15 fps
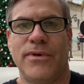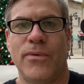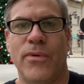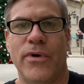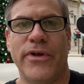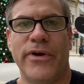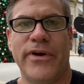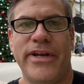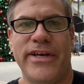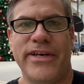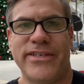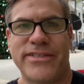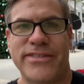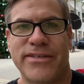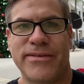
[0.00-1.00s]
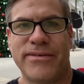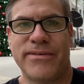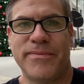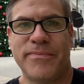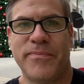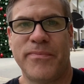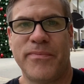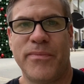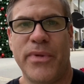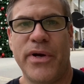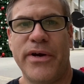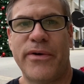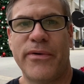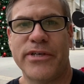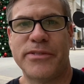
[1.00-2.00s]
Well, there it is.
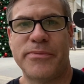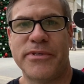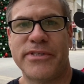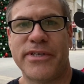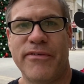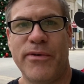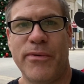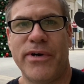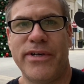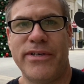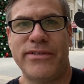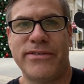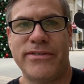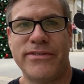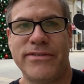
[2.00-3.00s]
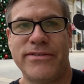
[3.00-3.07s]
Merry Christmas, everyone.